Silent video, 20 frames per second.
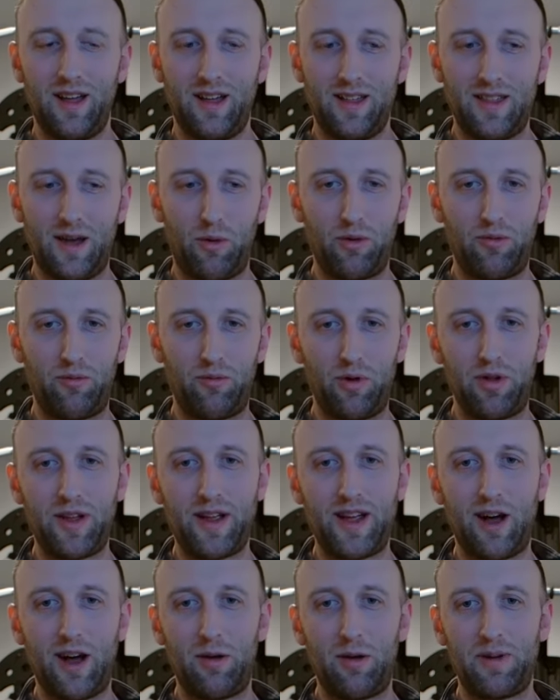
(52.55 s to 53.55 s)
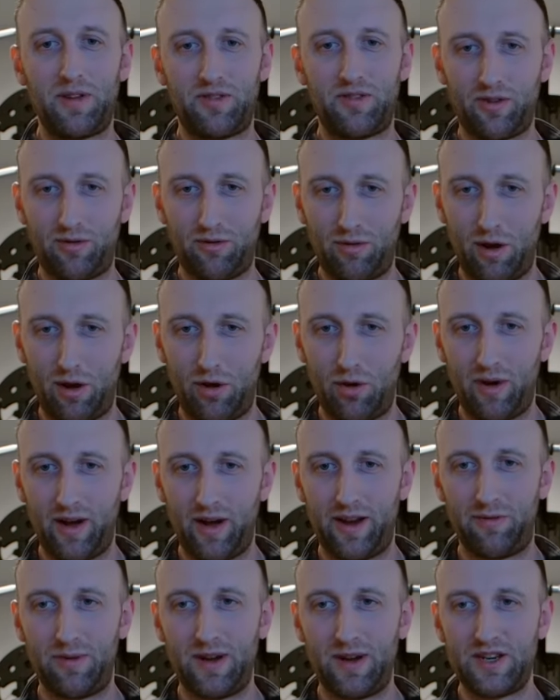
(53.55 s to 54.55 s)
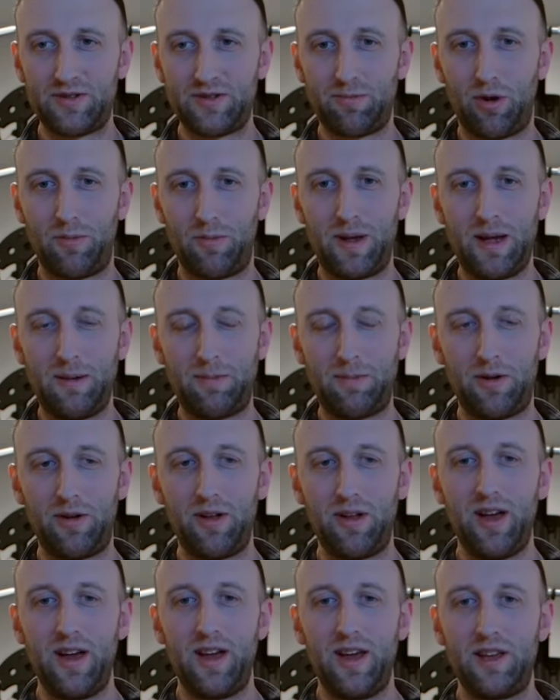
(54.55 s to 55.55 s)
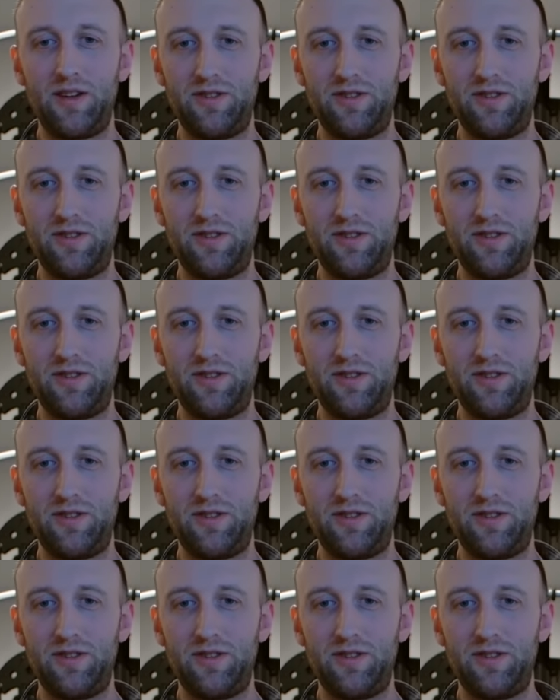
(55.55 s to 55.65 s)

that would really help us grow and reach more people.